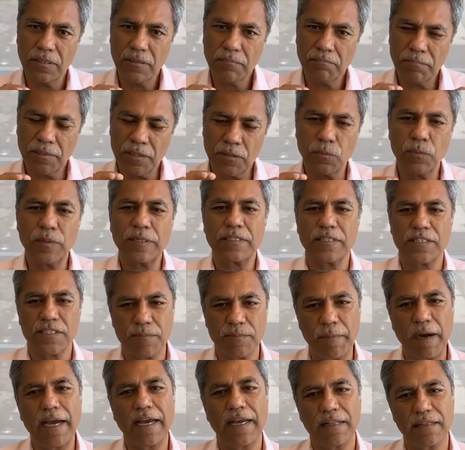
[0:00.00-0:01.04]
but with a
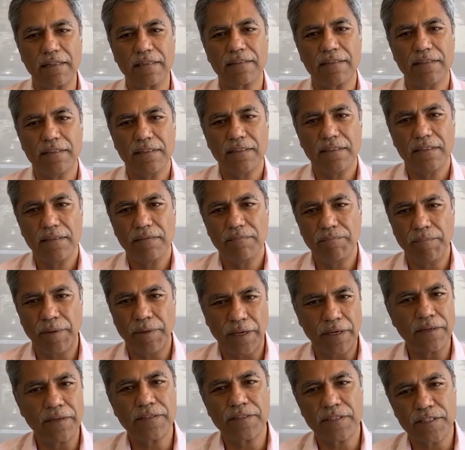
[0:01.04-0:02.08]
smile,
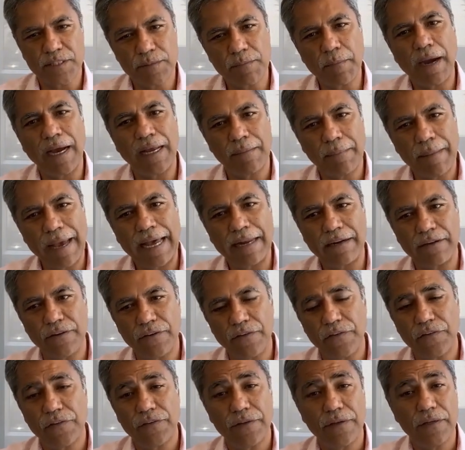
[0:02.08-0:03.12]
because the smile
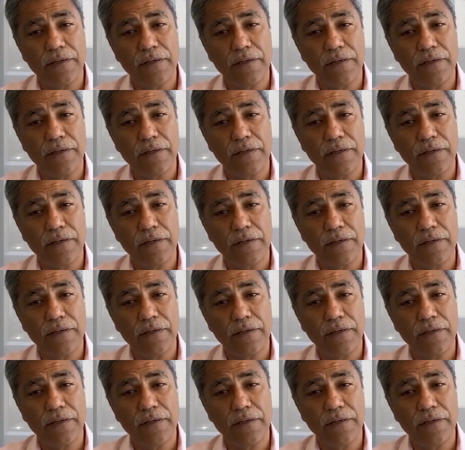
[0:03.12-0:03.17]
matters.